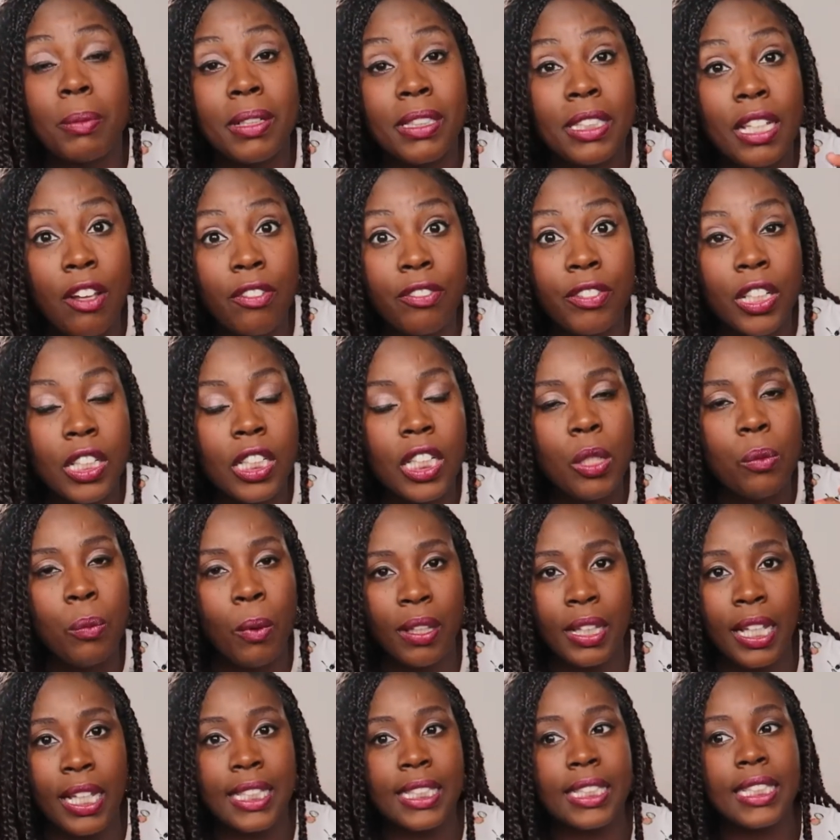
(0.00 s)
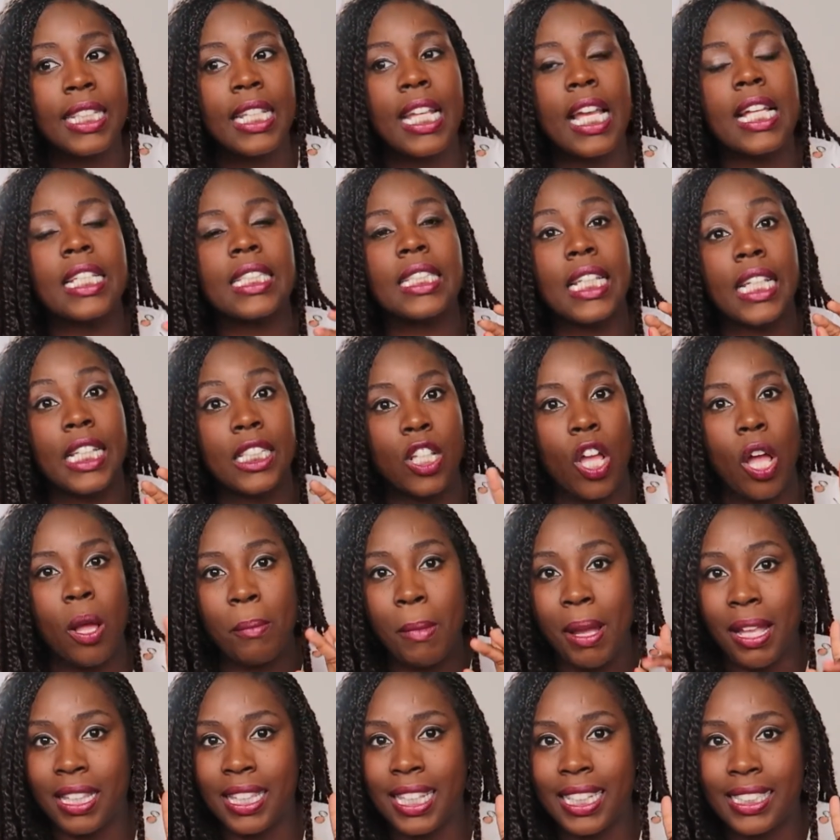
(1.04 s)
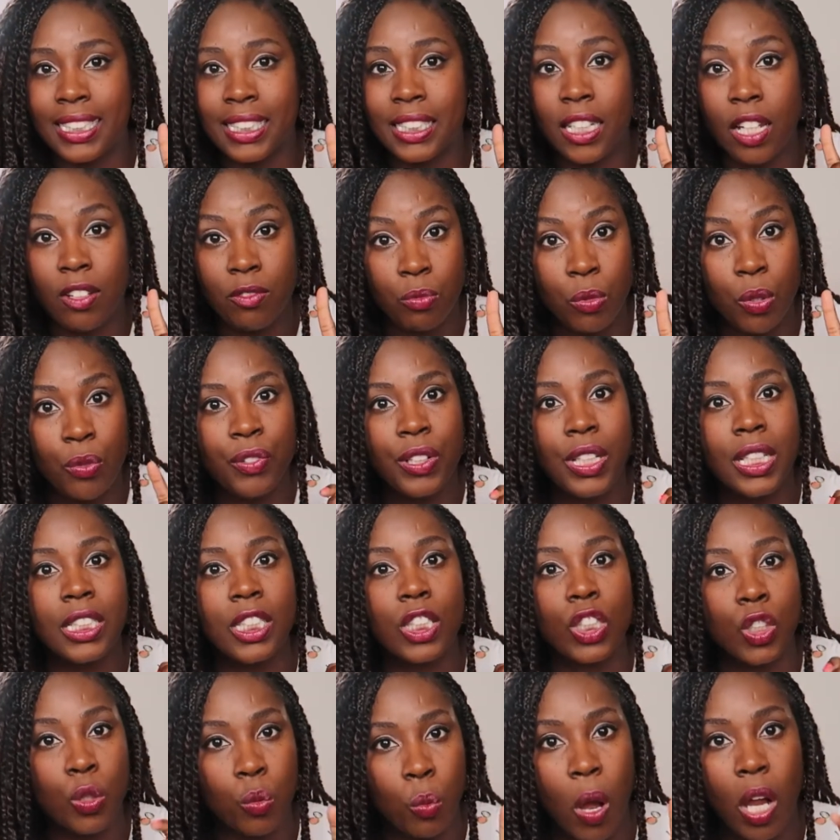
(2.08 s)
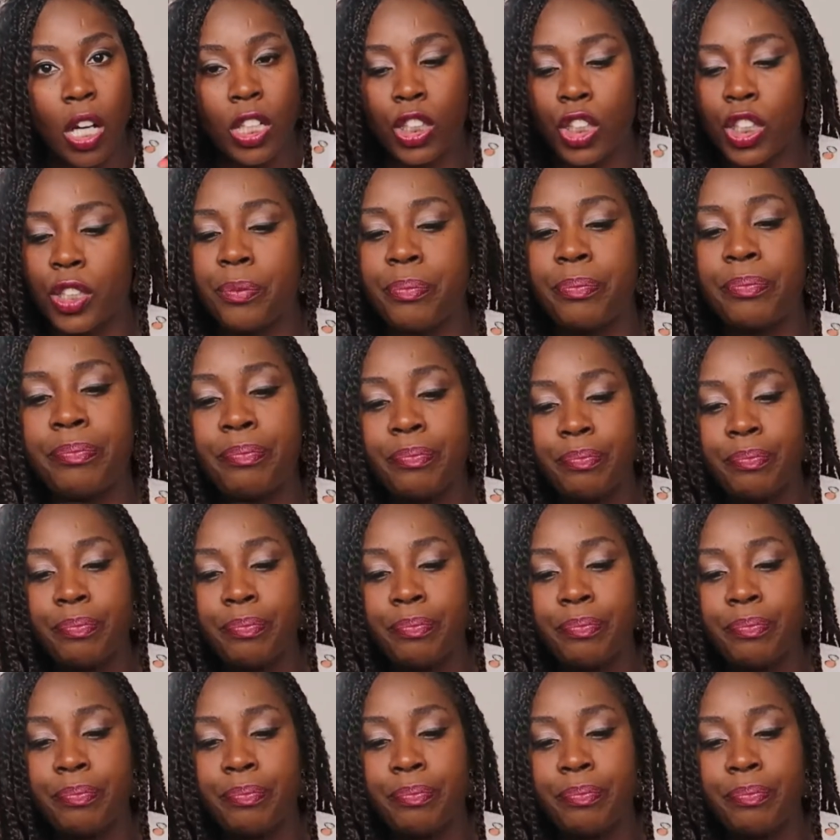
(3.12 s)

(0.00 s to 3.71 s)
But definitely When They See Us is on my list of movies to watch.